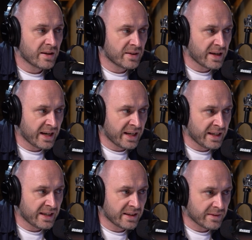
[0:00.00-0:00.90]

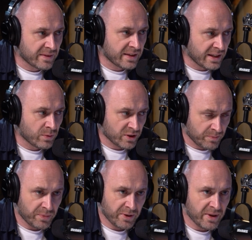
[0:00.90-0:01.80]
It was
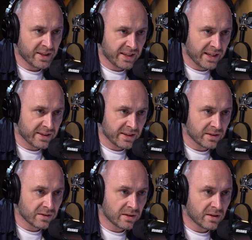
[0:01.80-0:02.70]

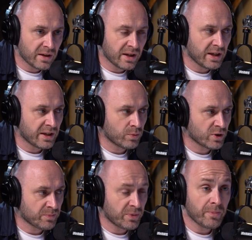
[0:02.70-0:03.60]
premeditated, it
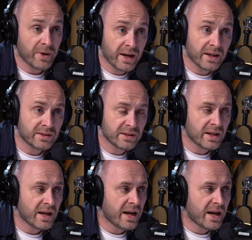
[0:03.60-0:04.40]
was prepared,